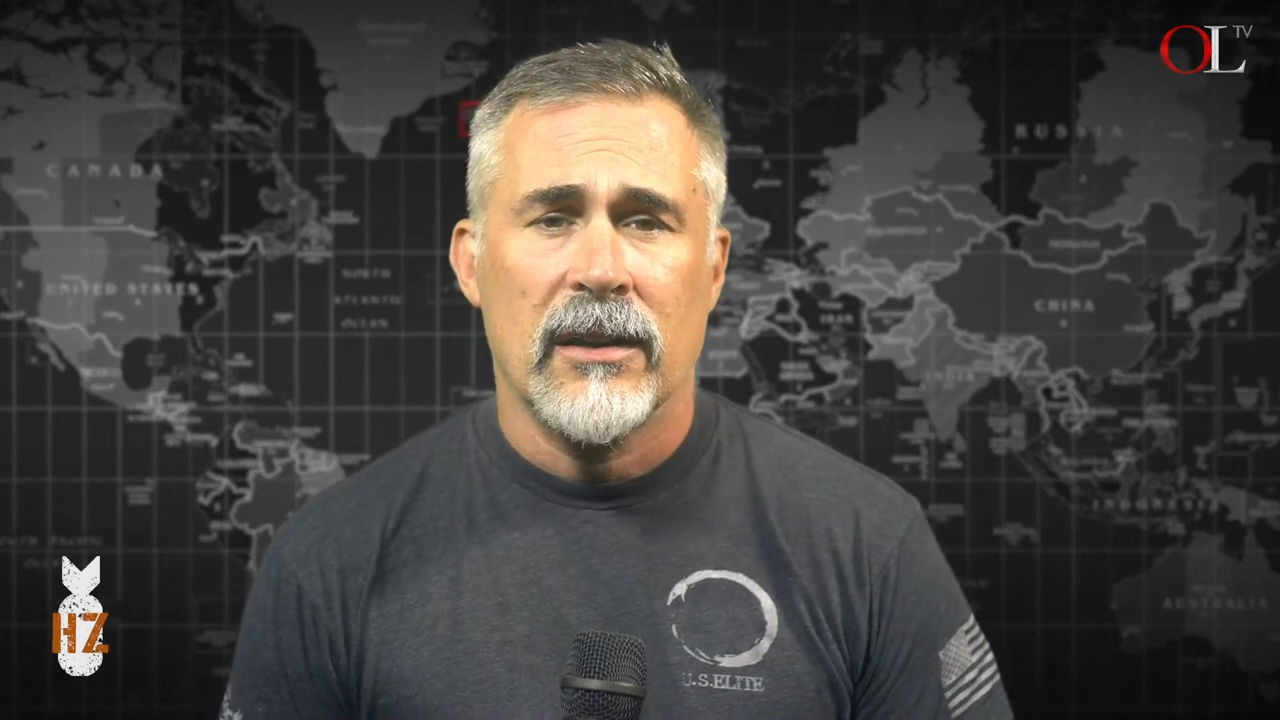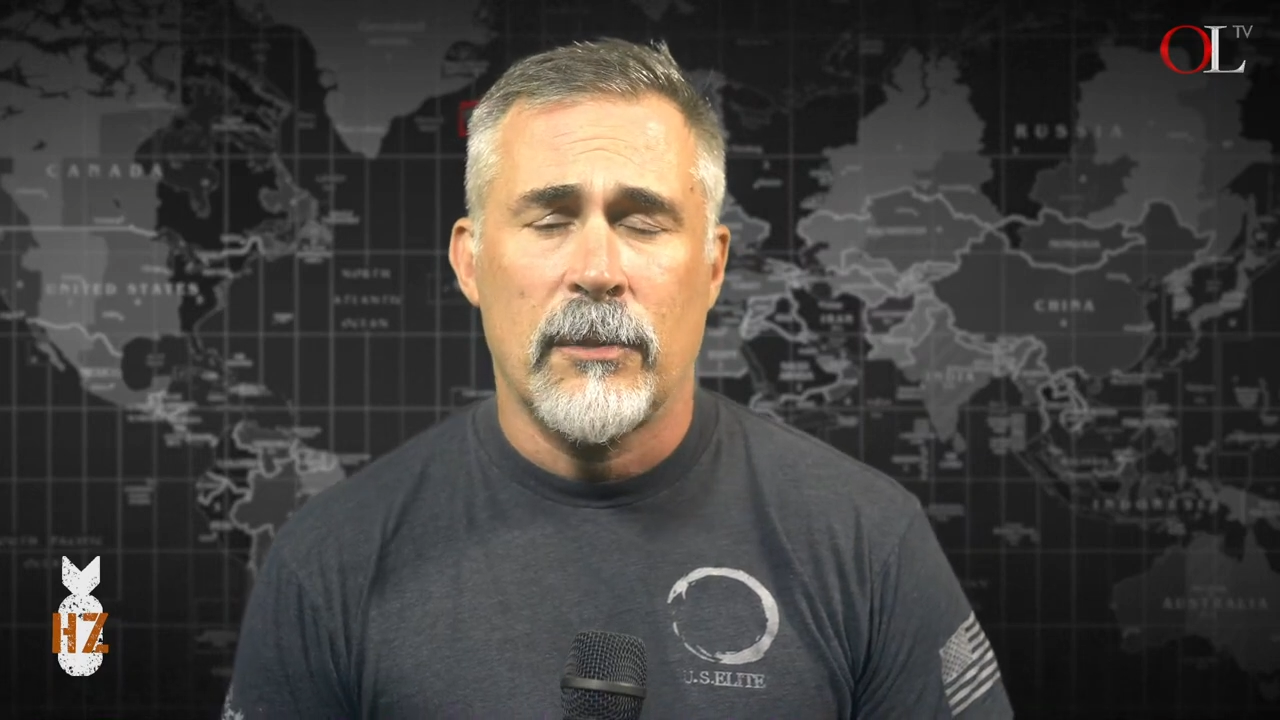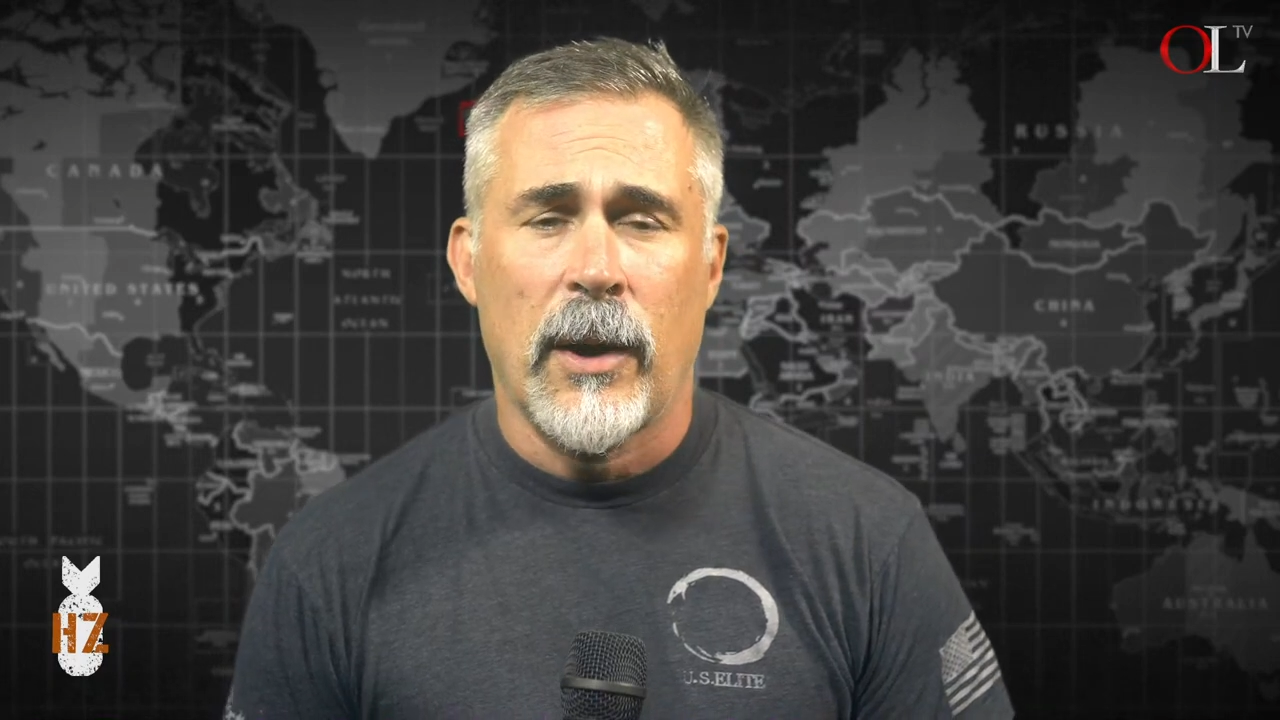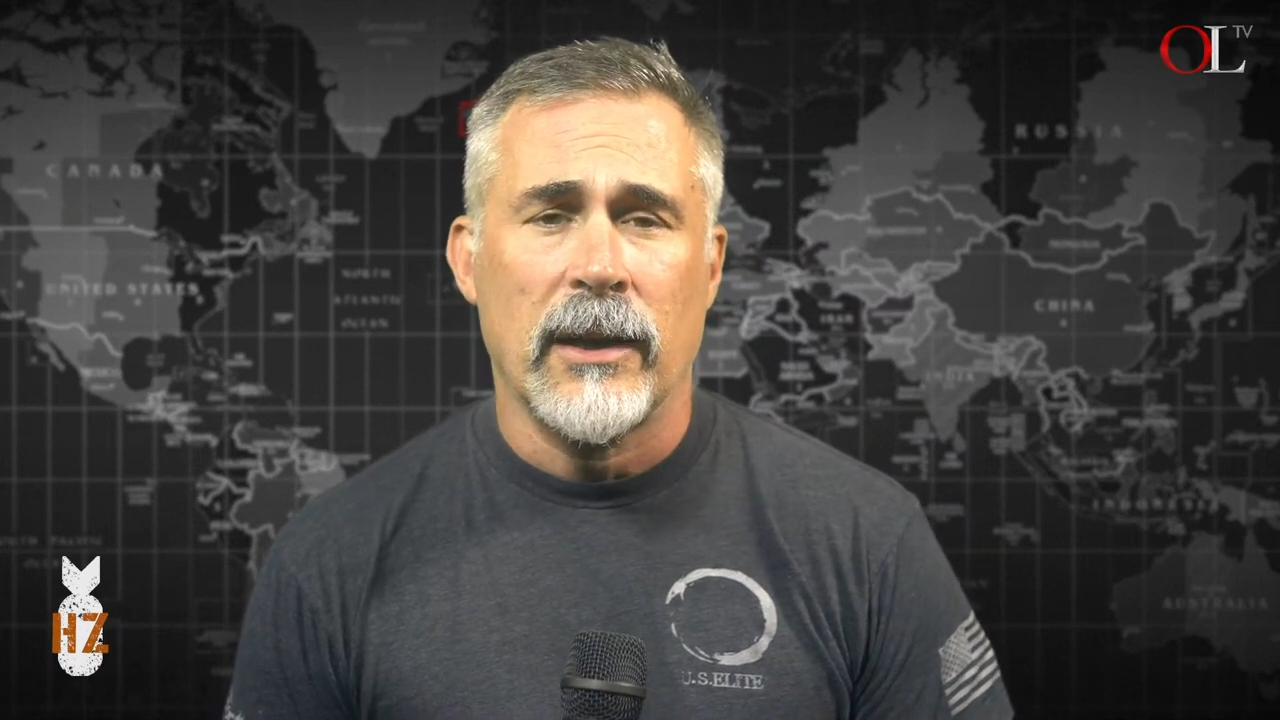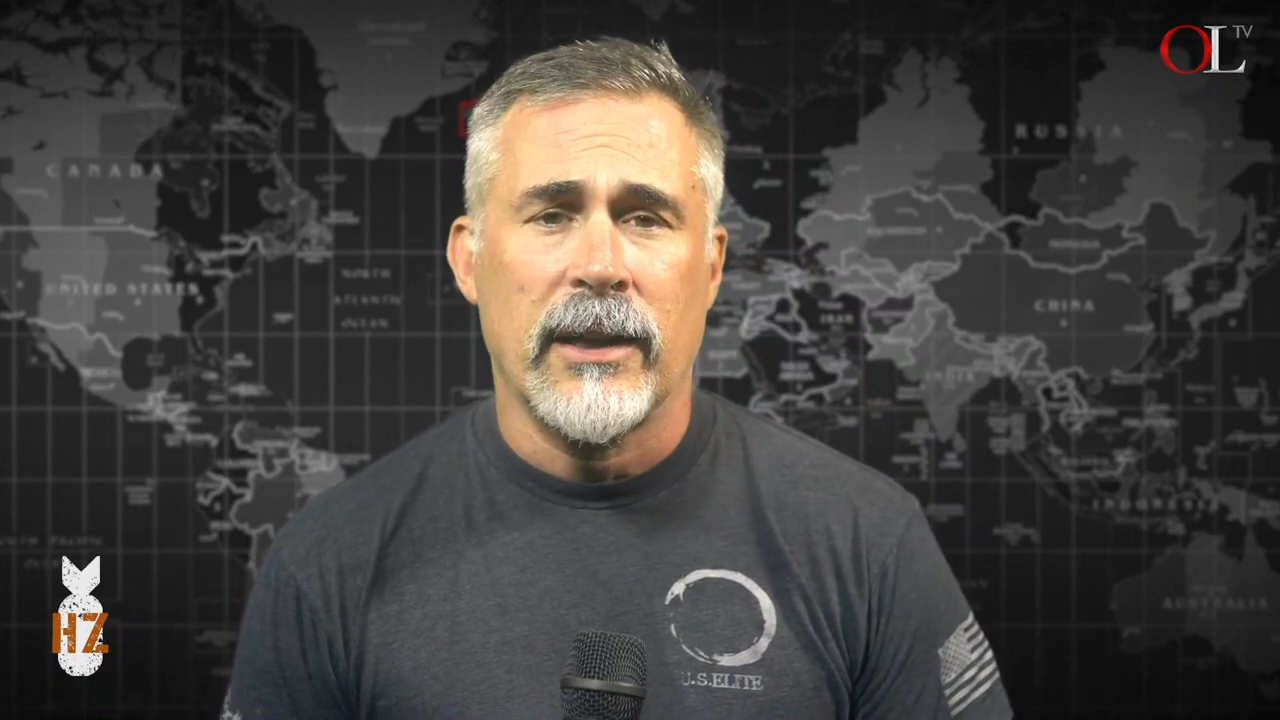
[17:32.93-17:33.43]

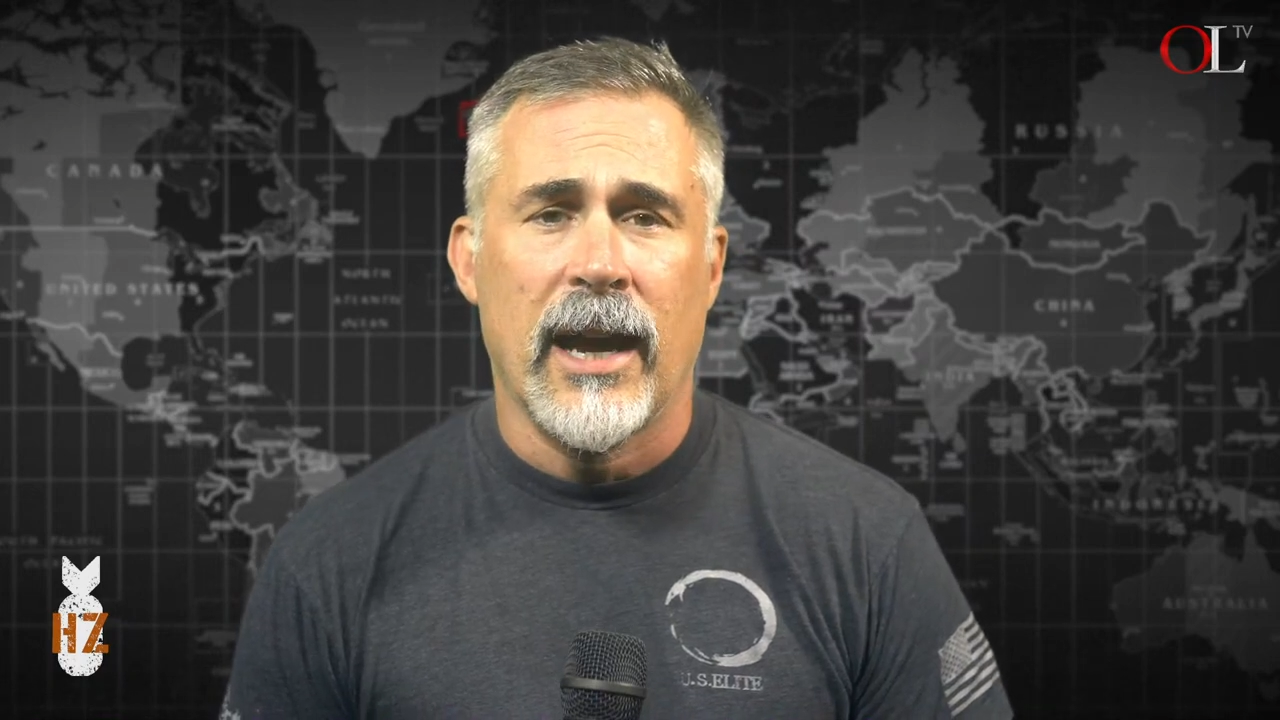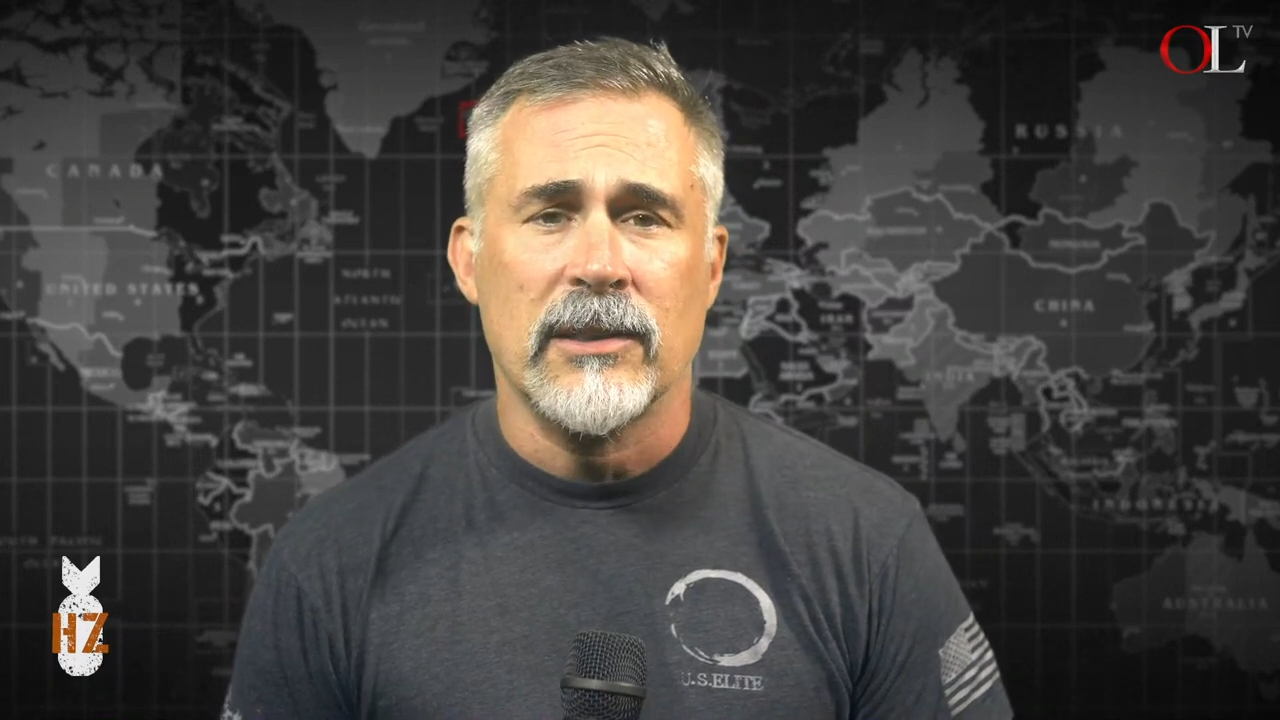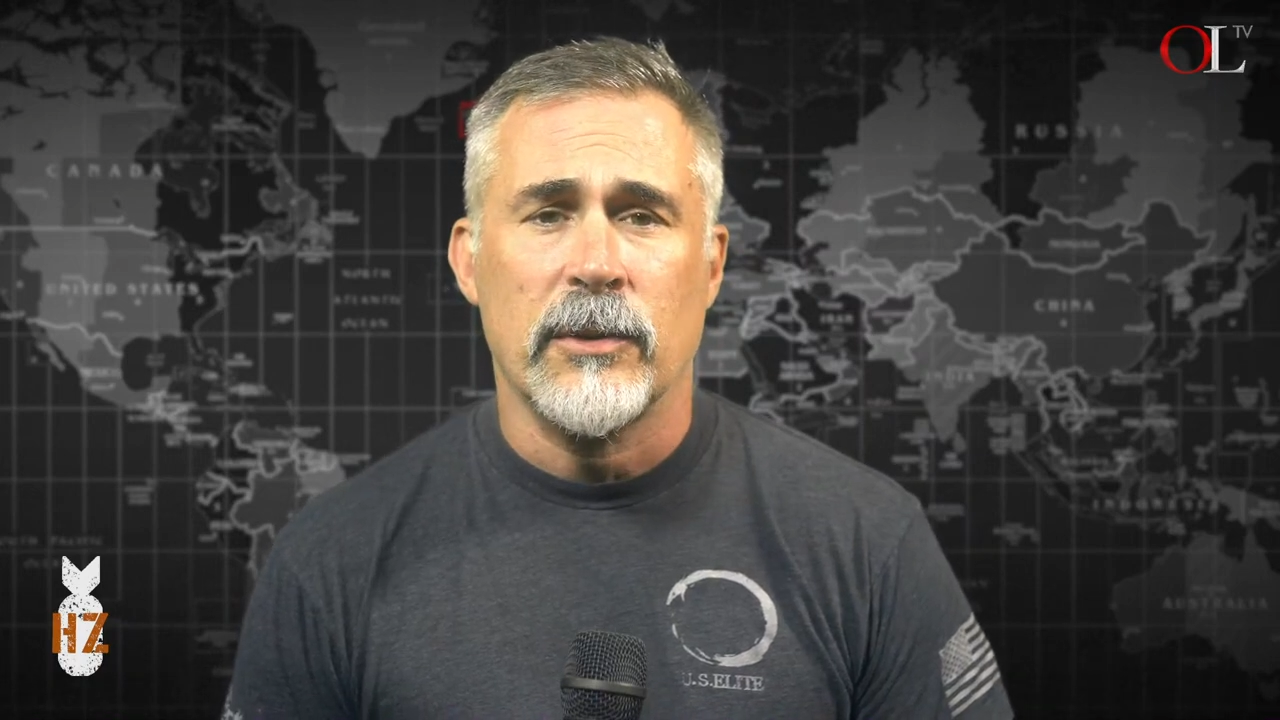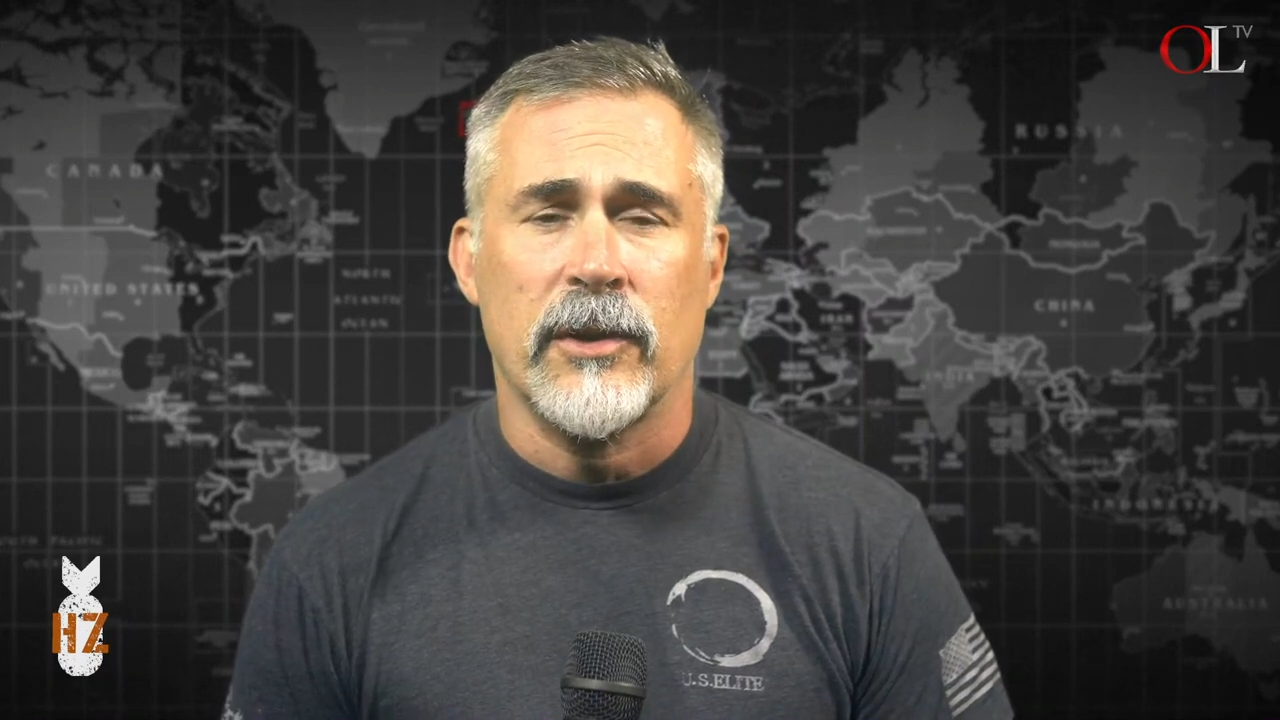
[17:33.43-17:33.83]
the podcast